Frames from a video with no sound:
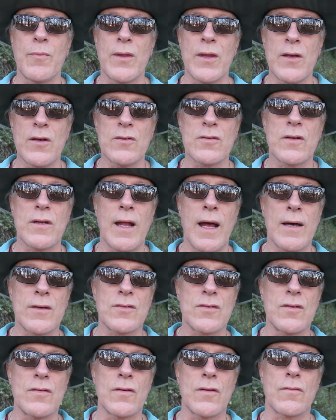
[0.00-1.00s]
Usually, it
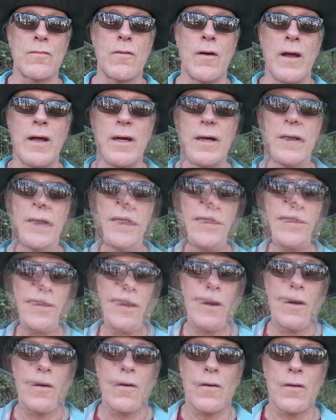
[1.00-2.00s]
has to do with rain.
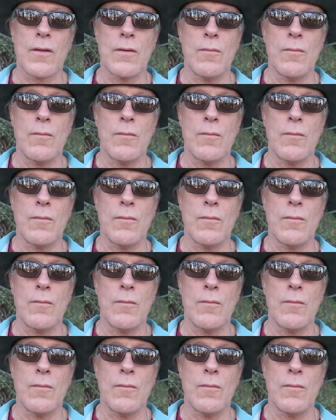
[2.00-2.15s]
So,